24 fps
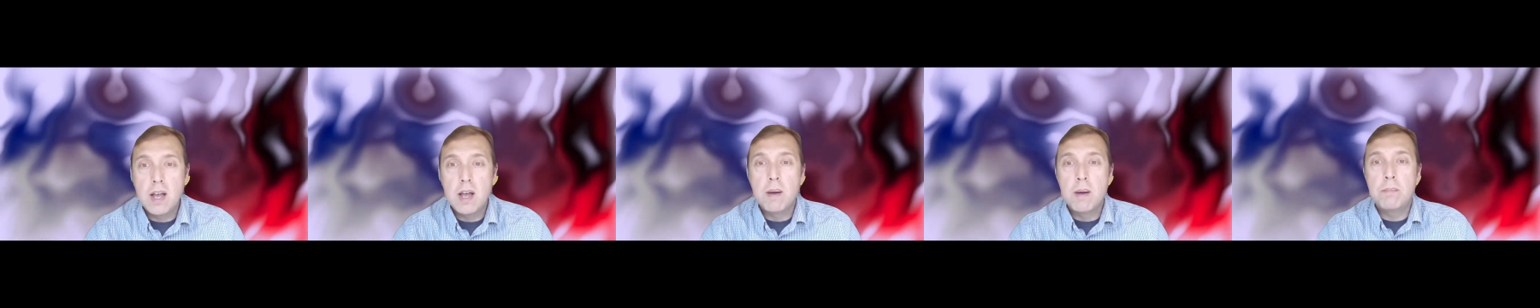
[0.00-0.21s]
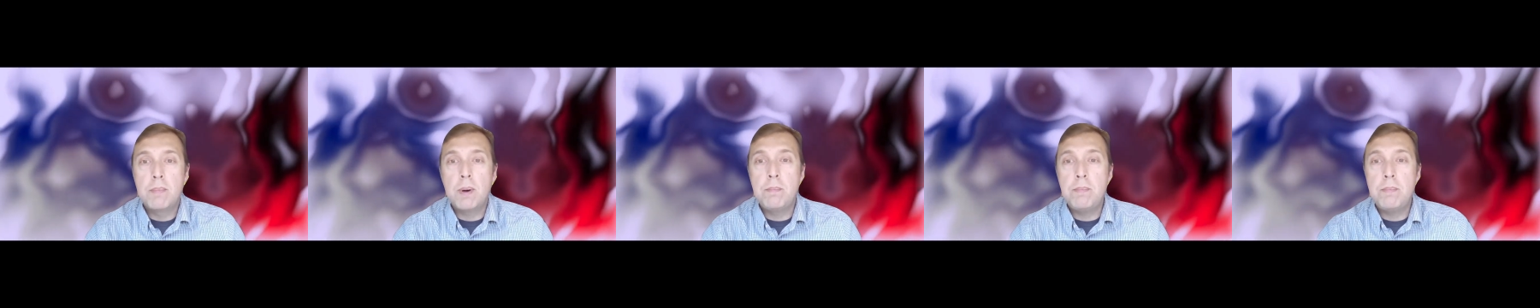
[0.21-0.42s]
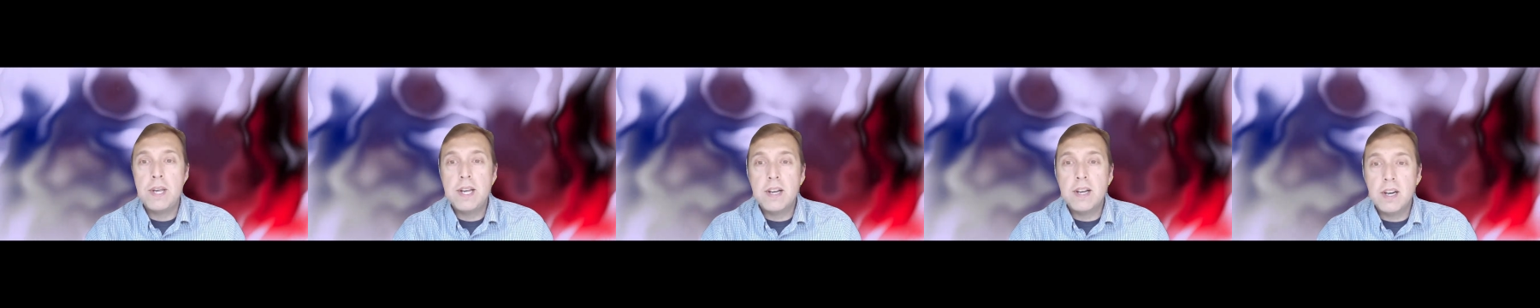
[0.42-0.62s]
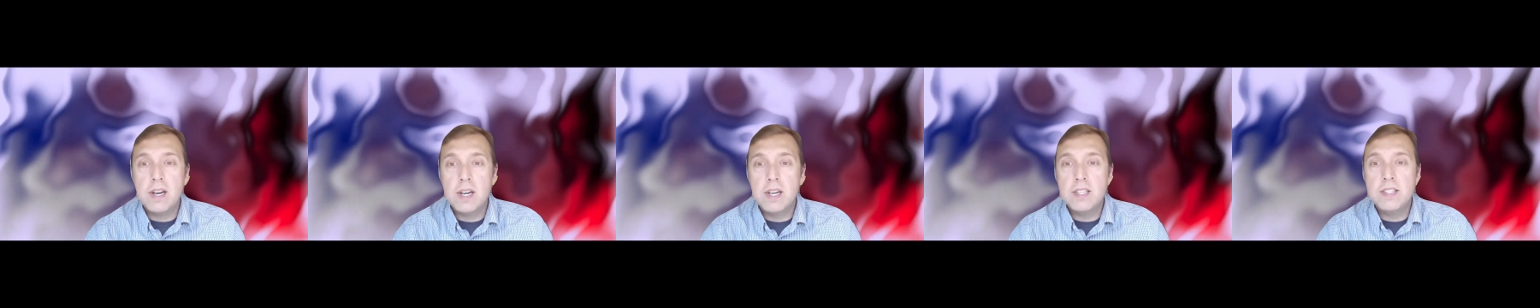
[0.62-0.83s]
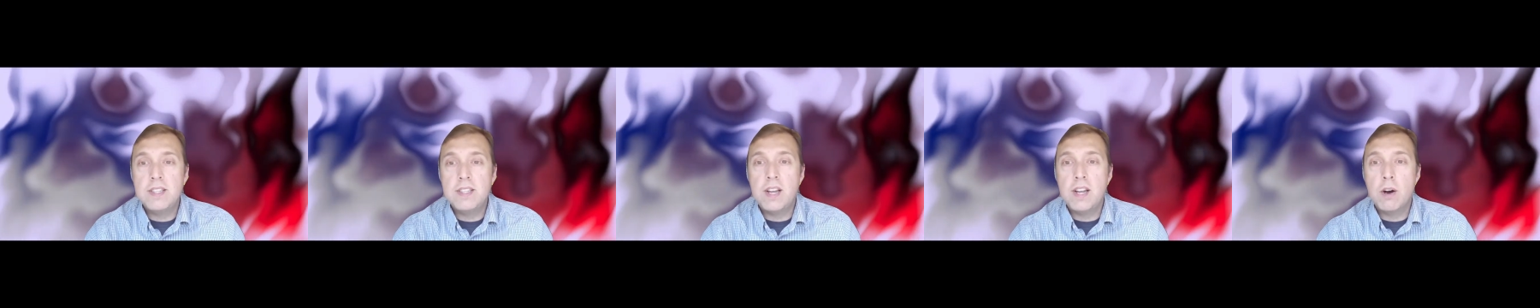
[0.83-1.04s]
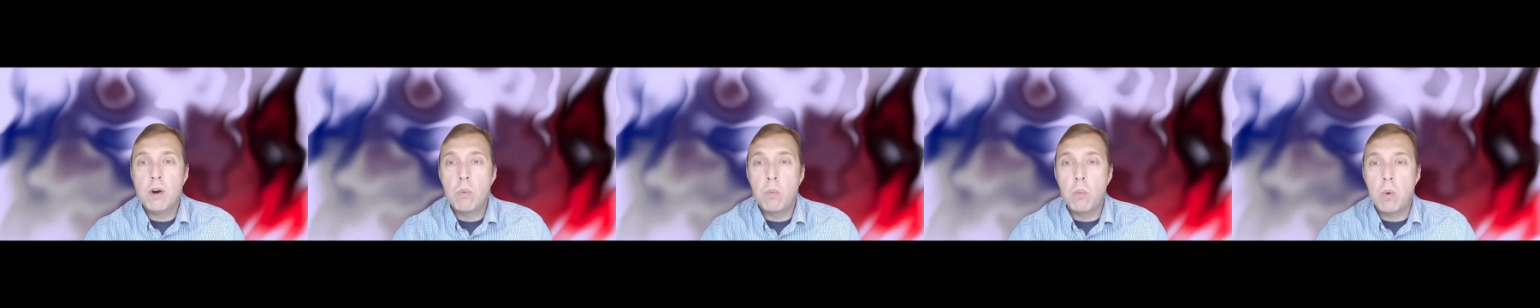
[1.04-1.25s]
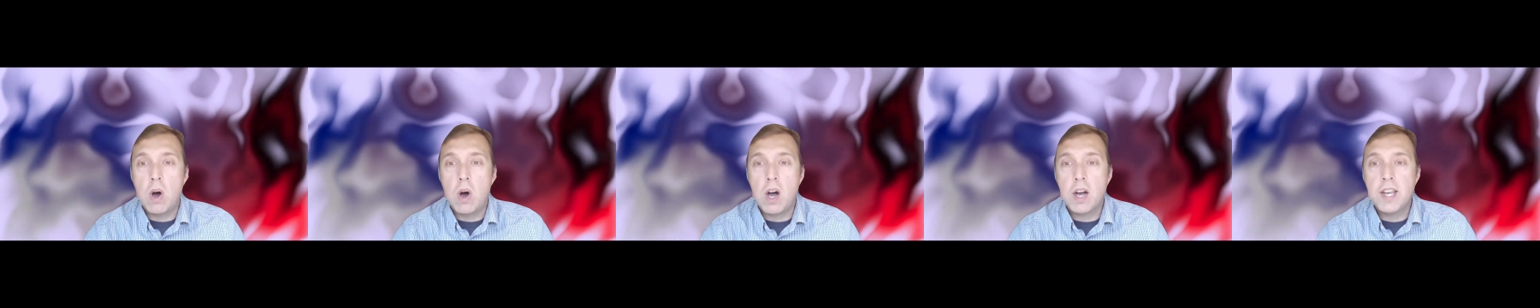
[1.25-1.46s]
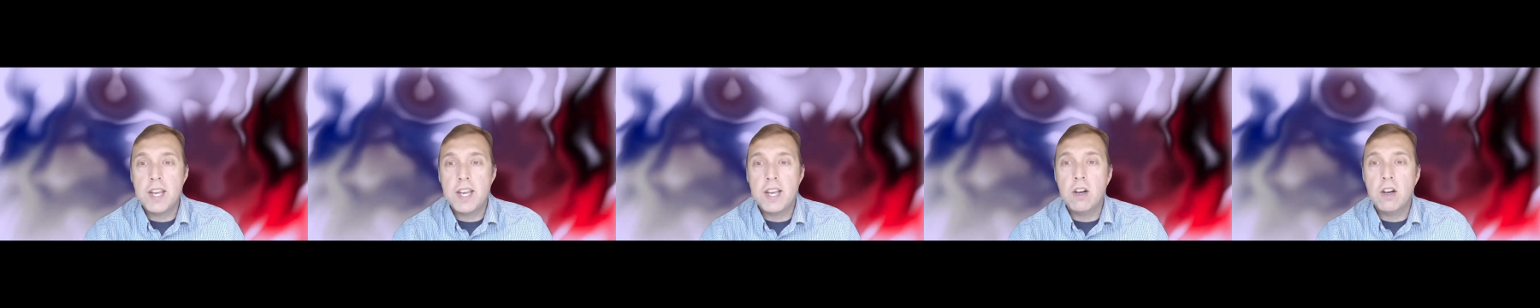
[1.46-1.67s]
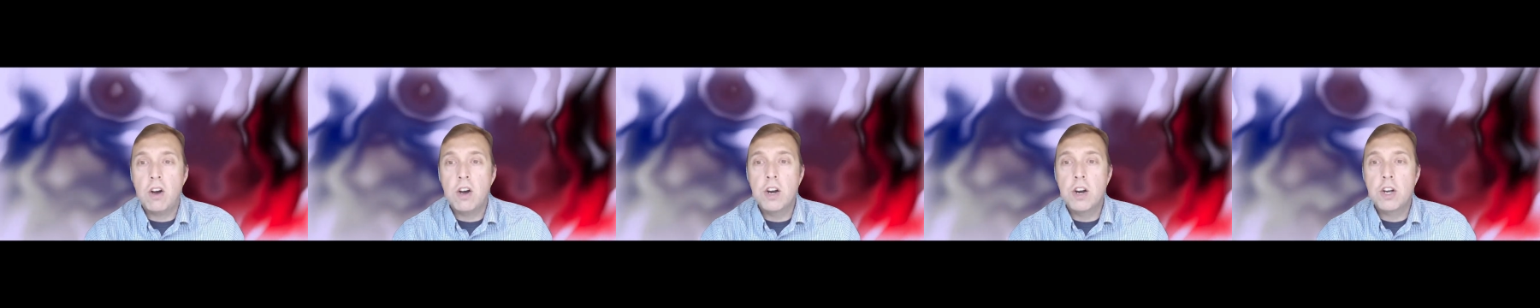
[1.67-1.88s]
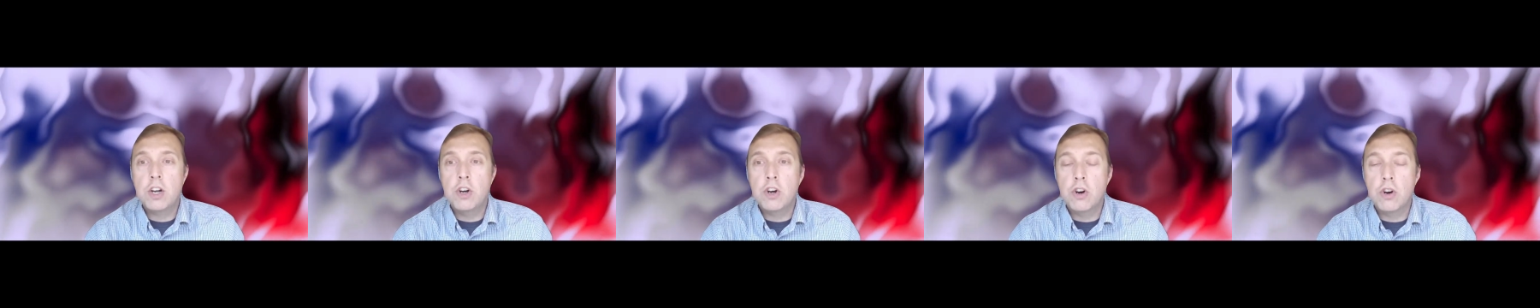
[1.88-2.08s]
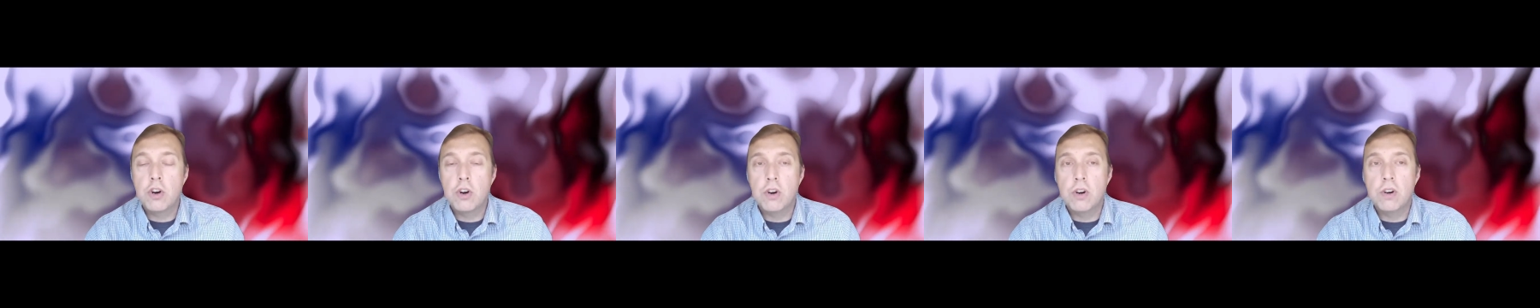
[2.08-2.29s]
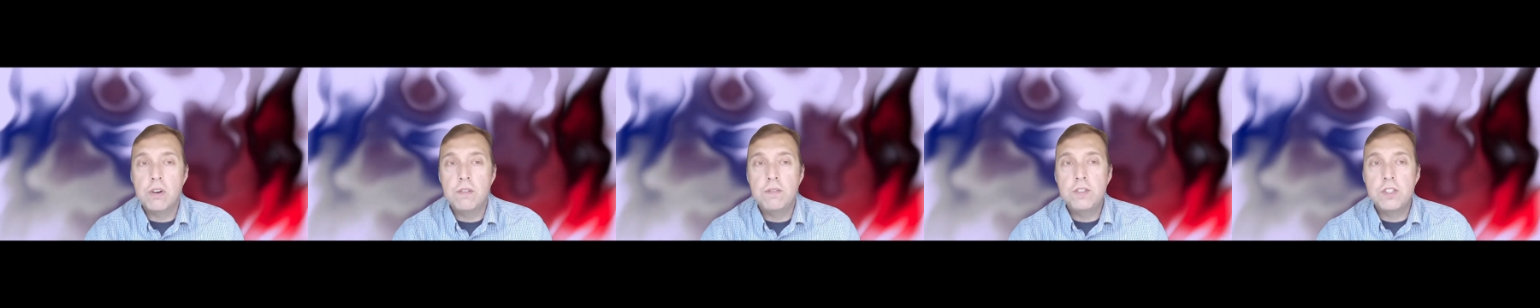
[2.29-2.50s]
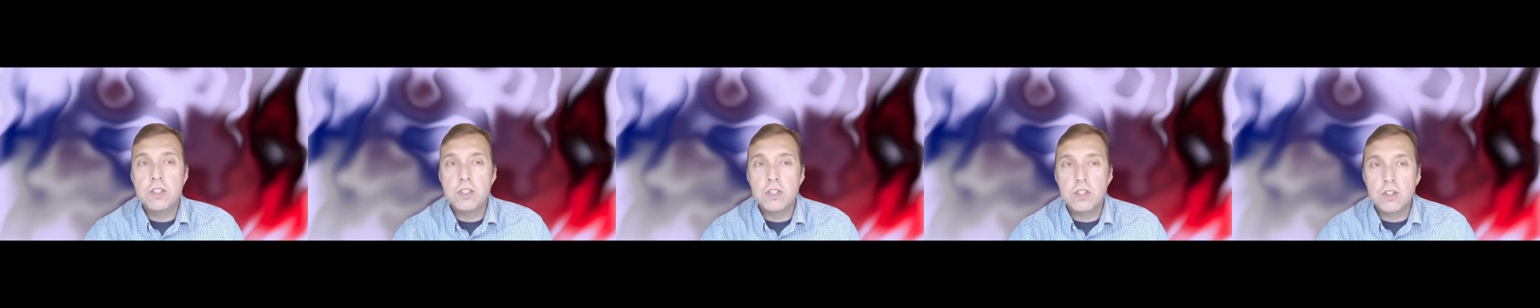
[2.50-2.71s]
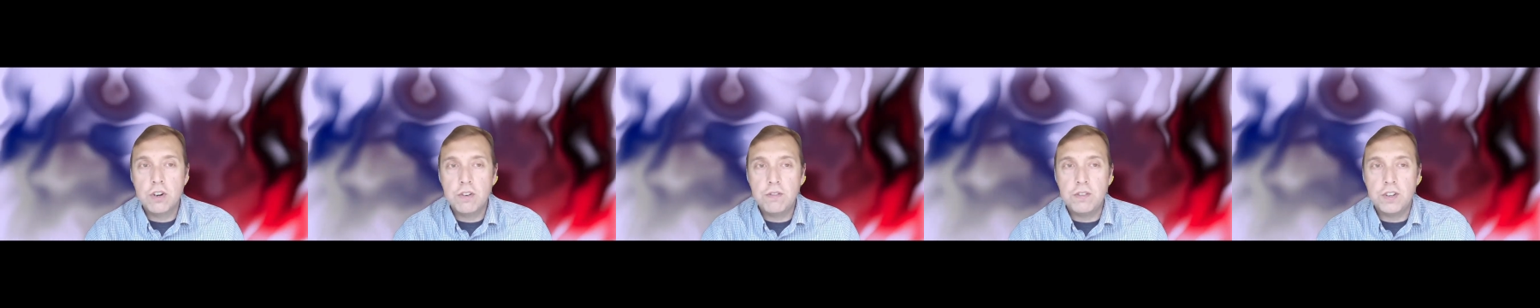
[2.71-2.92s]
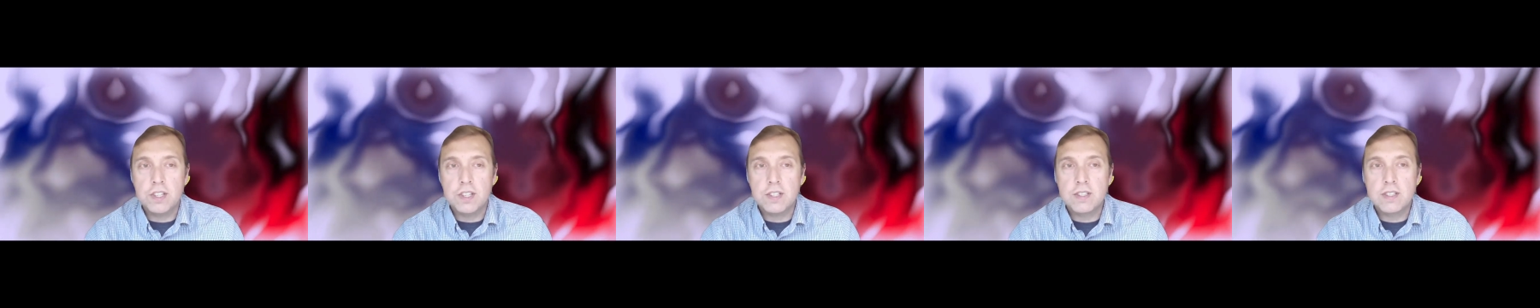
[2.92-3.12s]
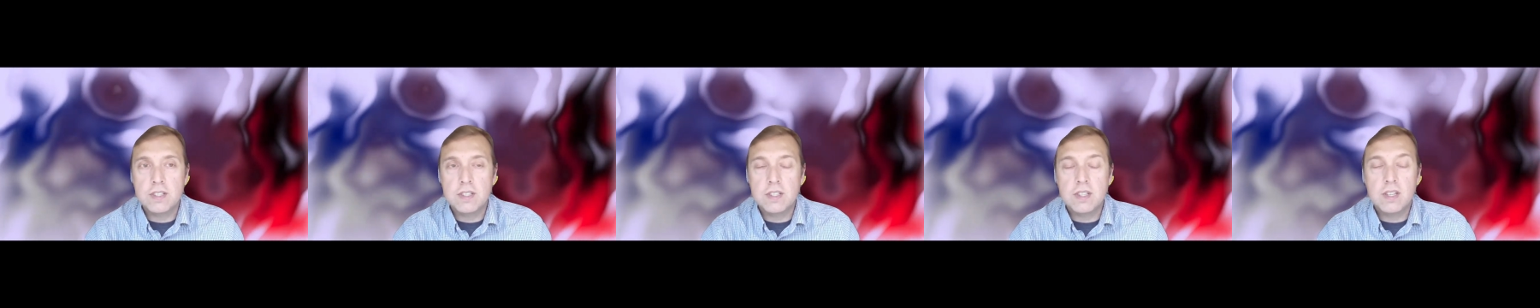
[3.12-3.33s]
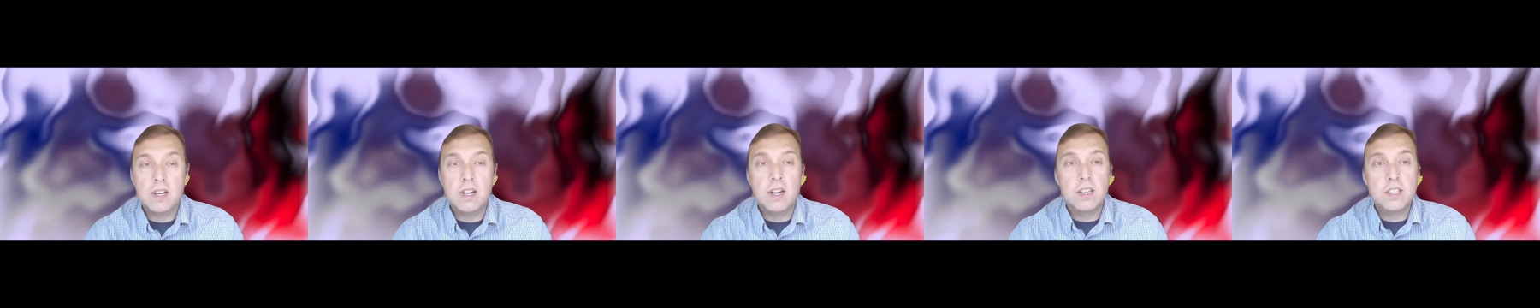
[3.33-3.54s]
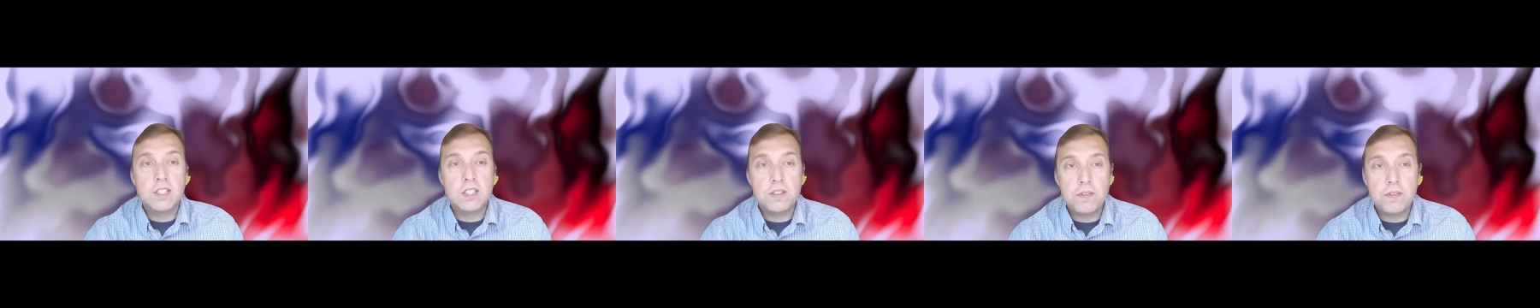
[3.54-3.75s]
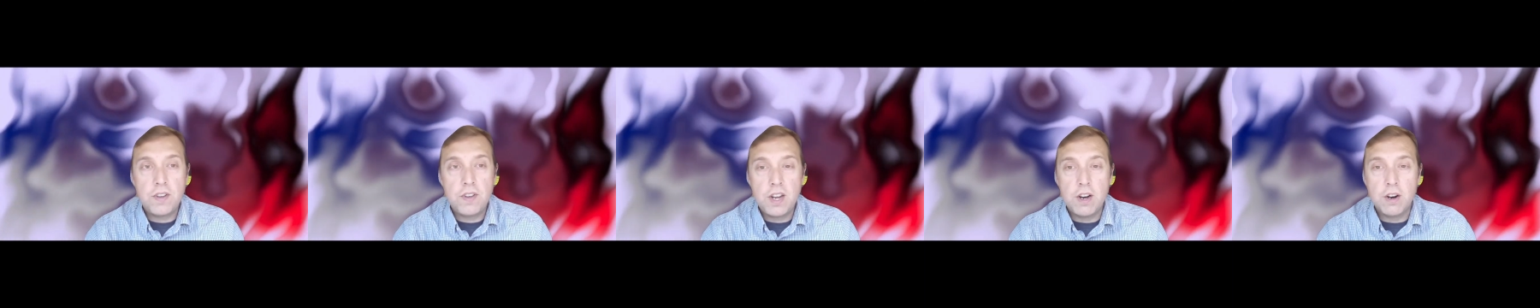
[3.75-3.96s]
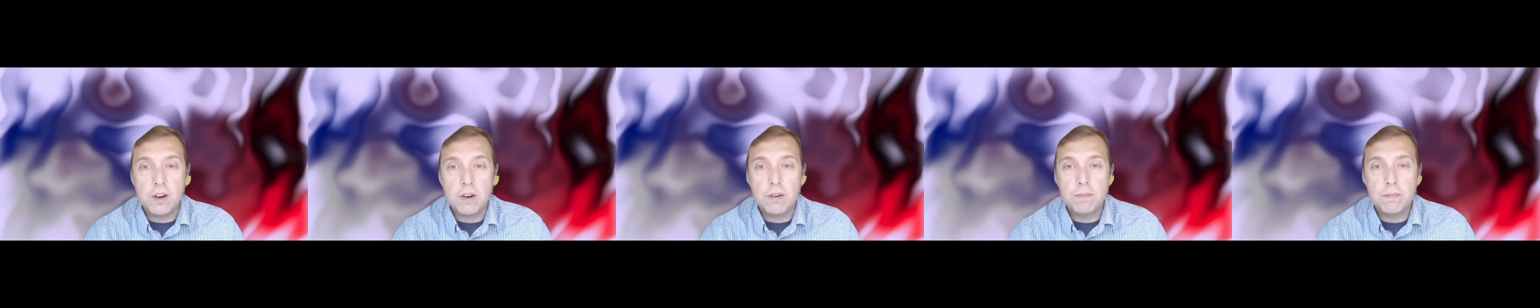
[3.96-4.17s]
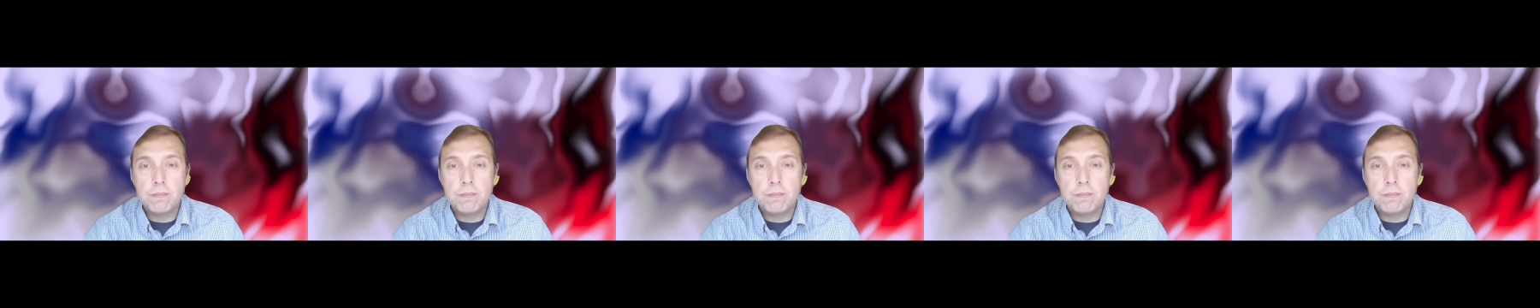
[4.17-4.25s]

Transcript: but because they are walking on a curved surface, a sphere.